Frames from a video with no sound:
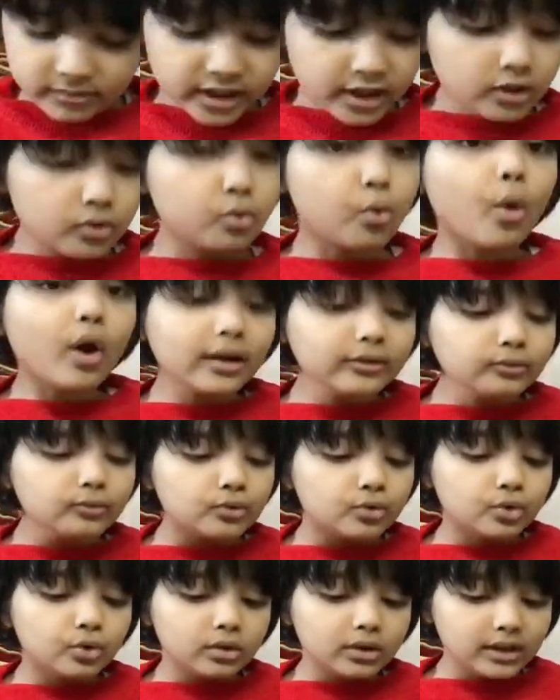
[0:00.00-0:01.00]

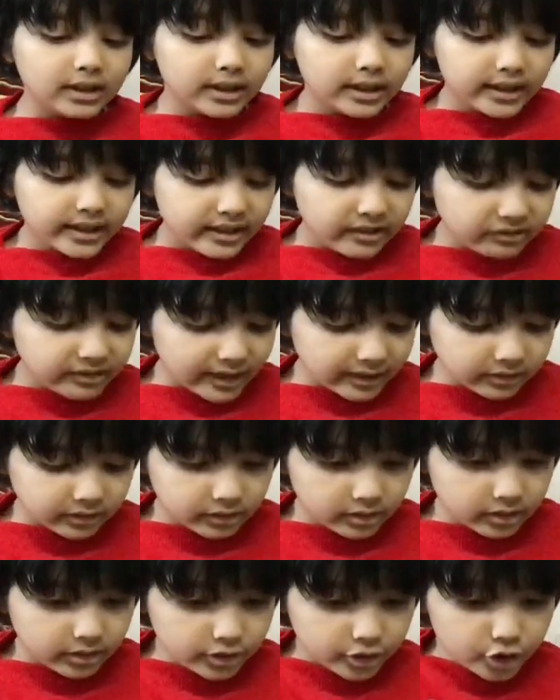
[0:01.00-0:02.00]
One rule is that
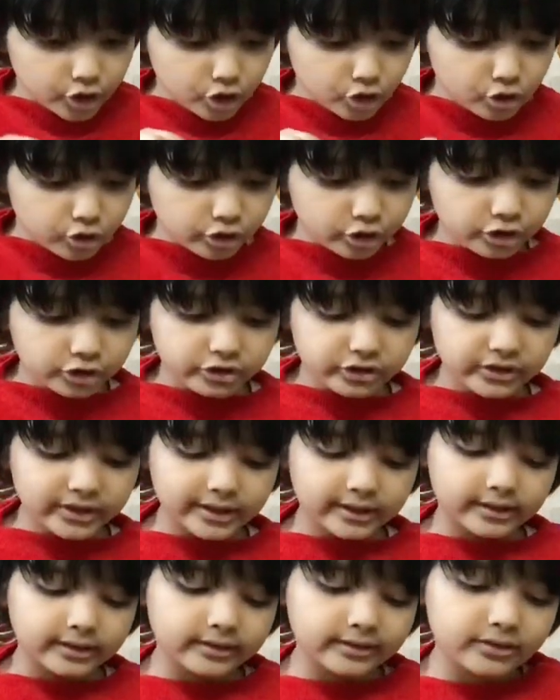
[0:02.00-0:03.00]
you
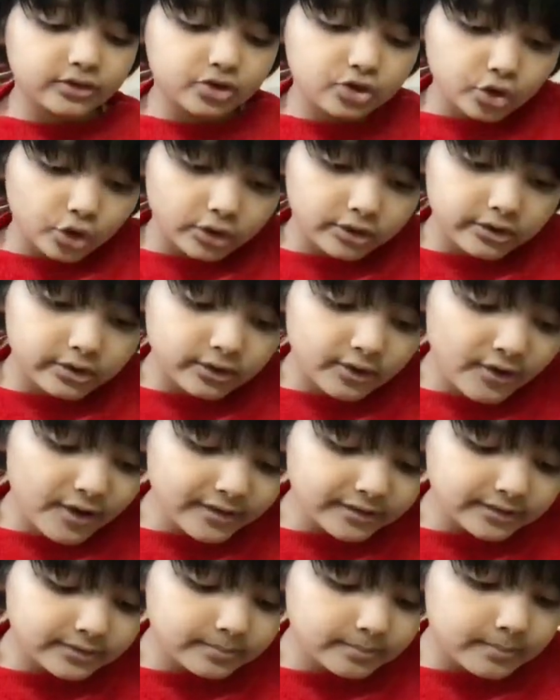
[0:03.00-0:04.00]
should
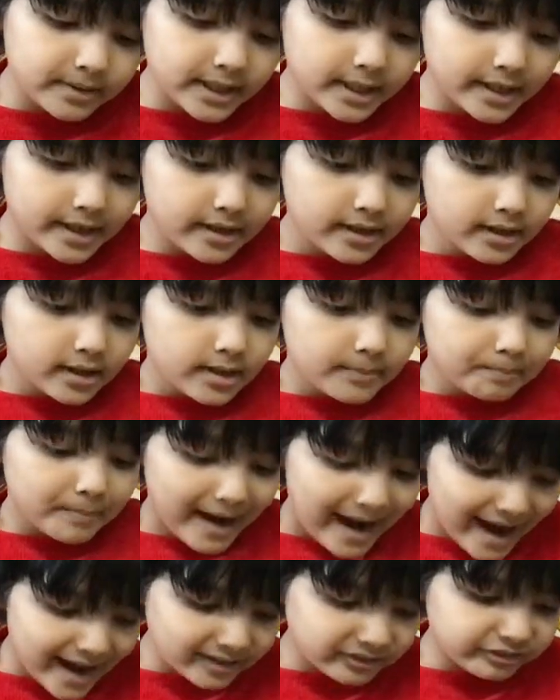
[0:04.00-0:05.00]
not be
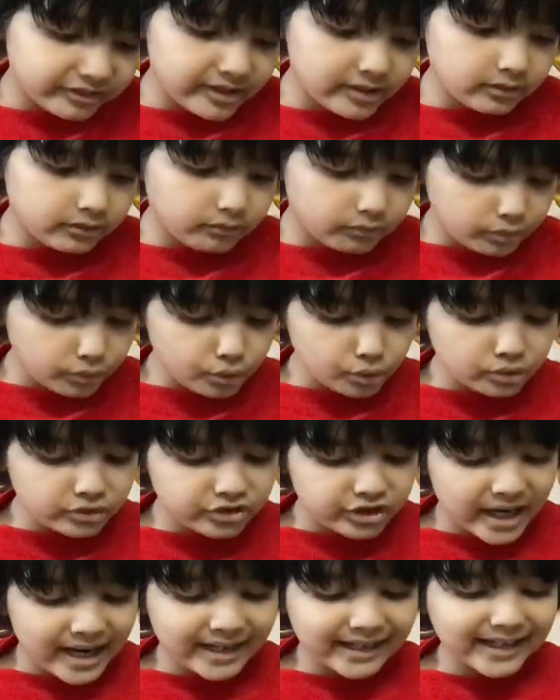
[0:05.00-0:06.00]
passing through
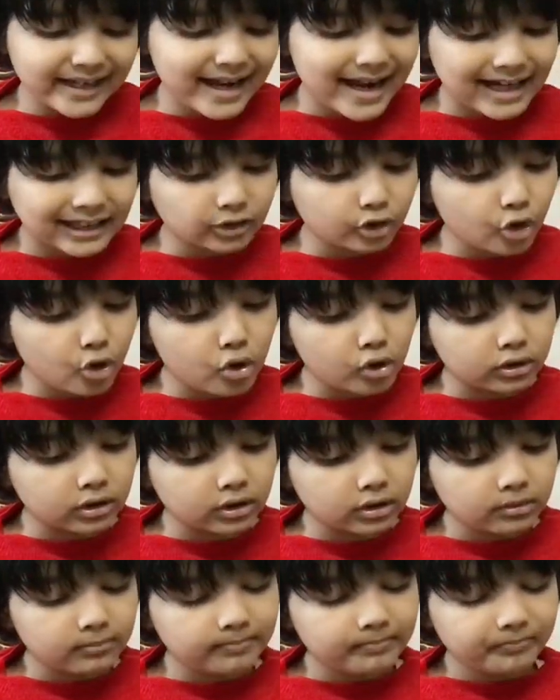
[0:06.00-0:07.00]
check at all.
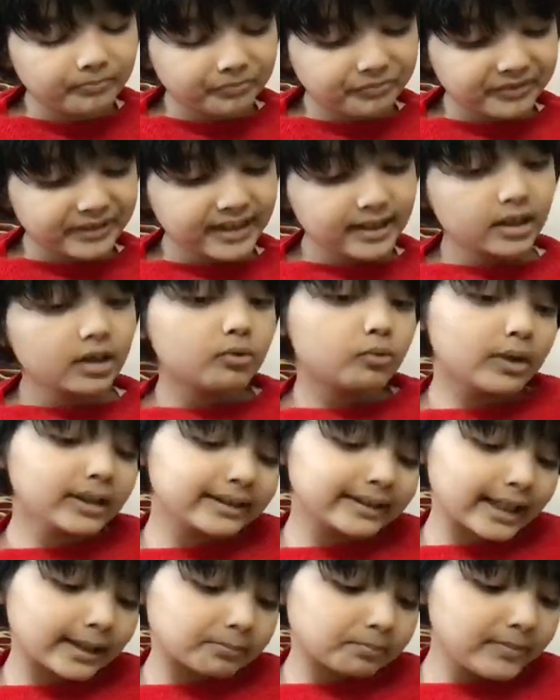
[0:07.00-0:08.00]

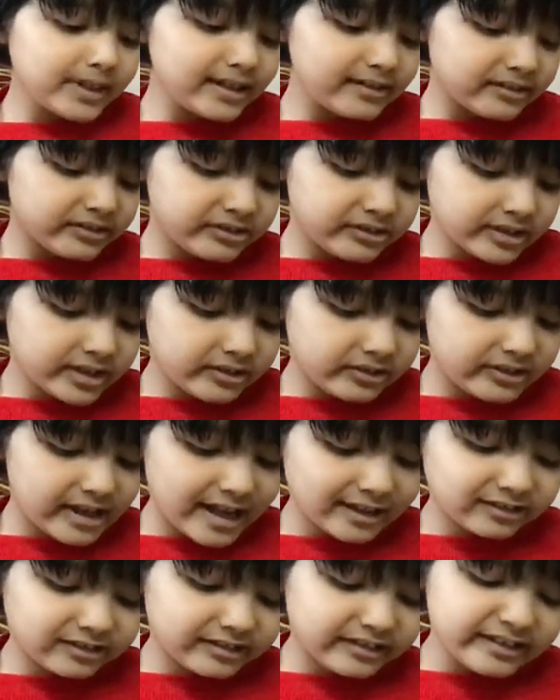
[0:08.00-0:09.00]
What that means is
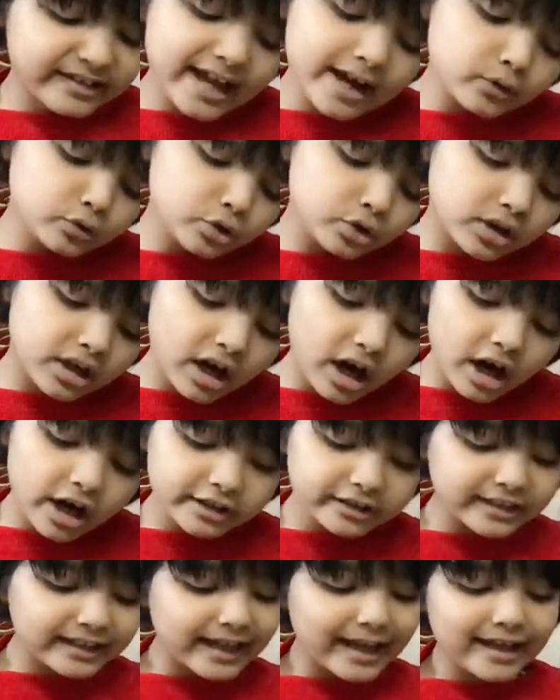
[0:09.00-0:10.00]
that now you
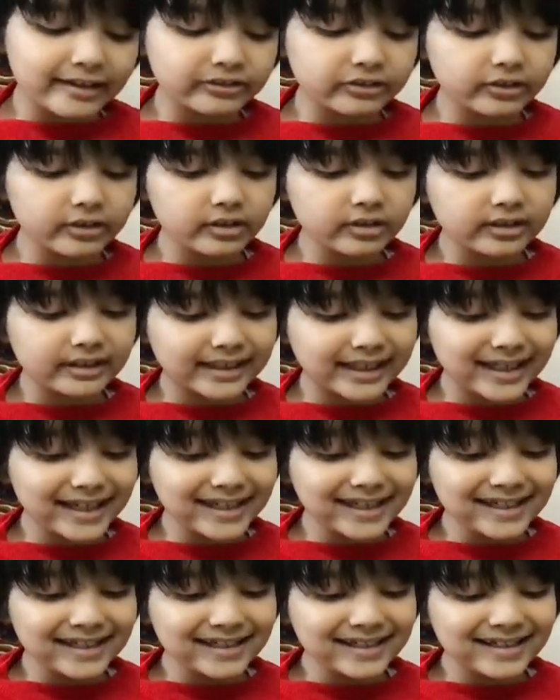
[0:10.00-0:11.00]
can't castle
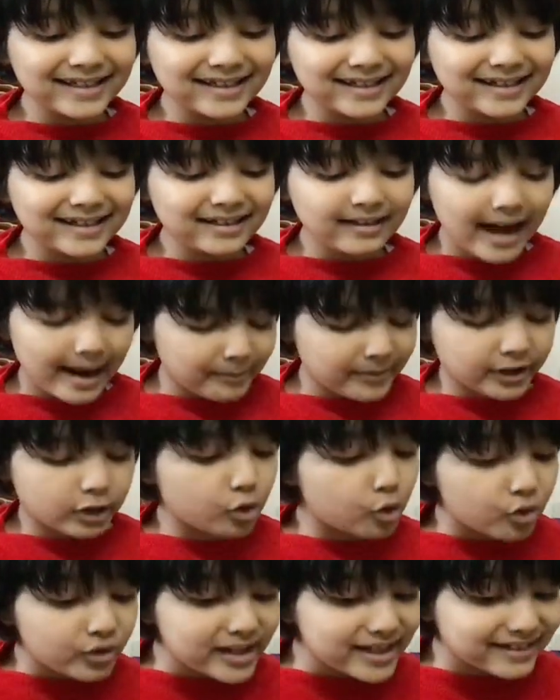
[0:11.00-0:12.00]

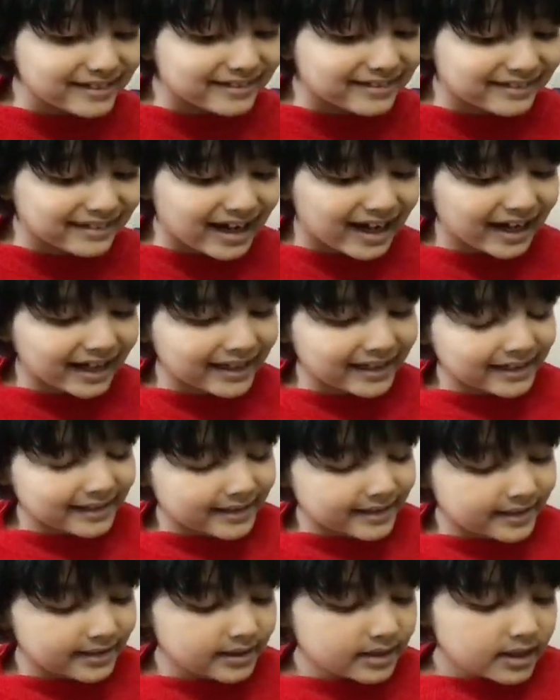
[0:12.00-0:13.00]

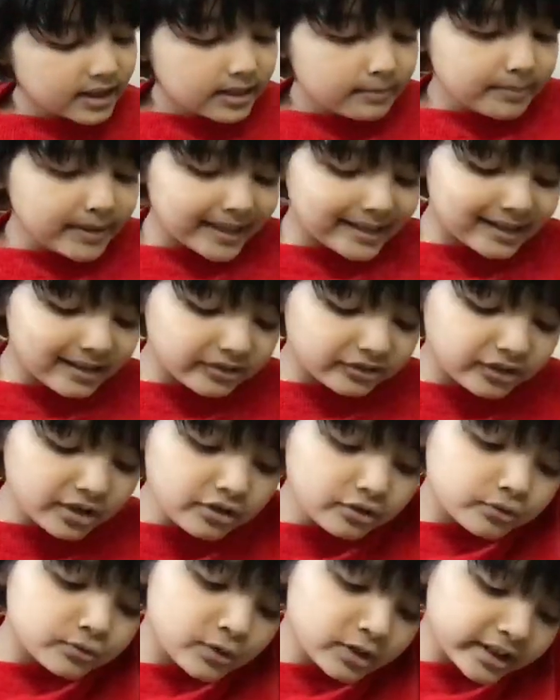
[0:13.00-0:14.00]
queenside because
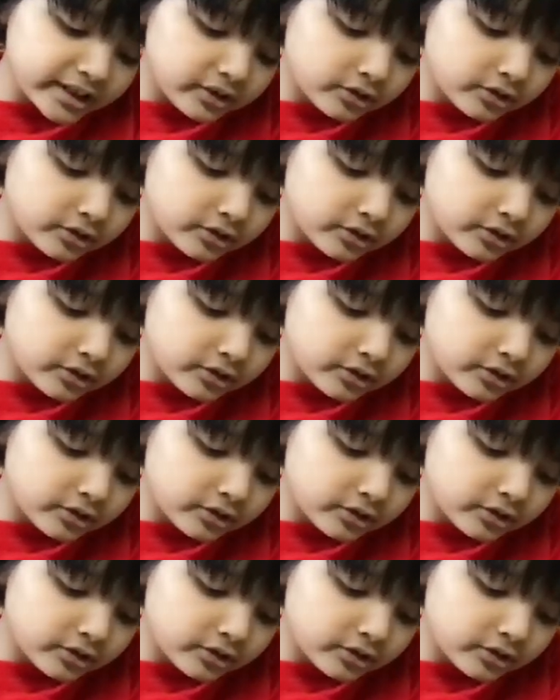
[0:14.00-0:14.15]
this rook is